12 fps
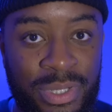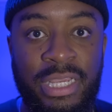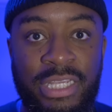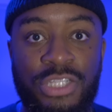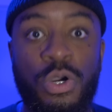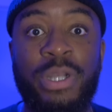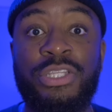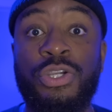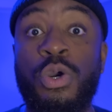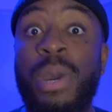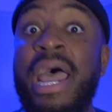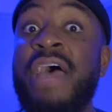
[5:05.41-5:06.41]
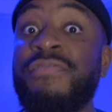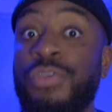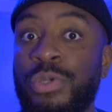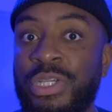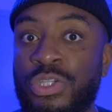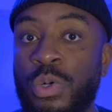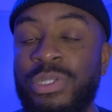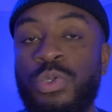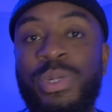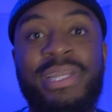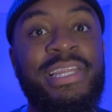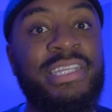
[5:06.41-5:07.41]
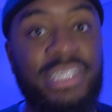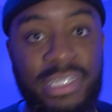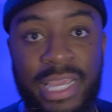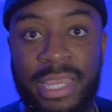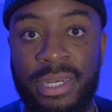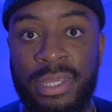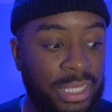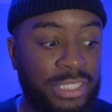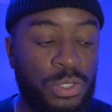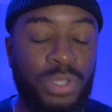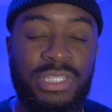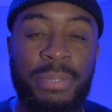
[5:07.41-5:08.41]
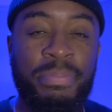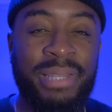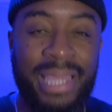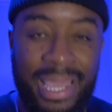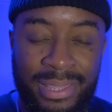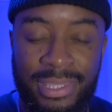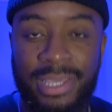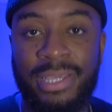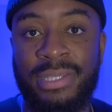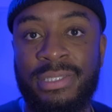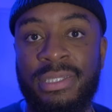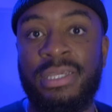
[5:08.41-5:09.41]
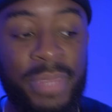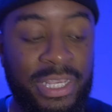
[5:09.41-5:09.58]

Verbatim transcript: He's going to go after you. He's going to initiate. He's going to plan things.